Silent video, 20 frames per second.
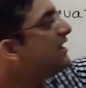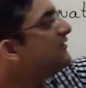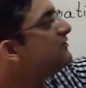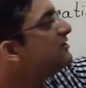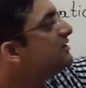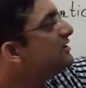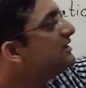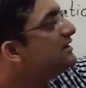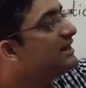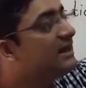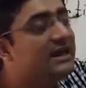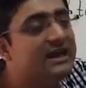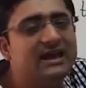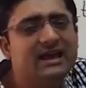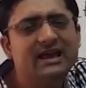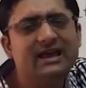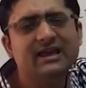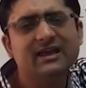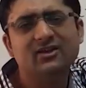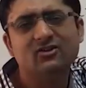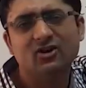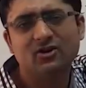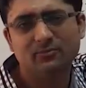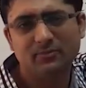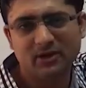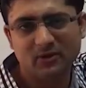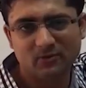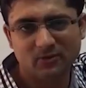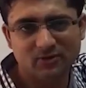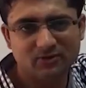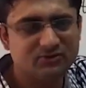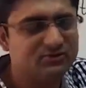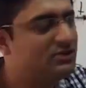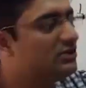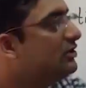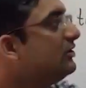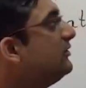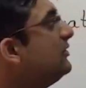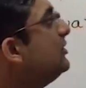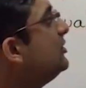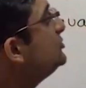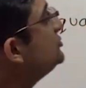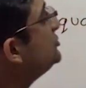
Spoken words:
I have written a cannot be equal to 0.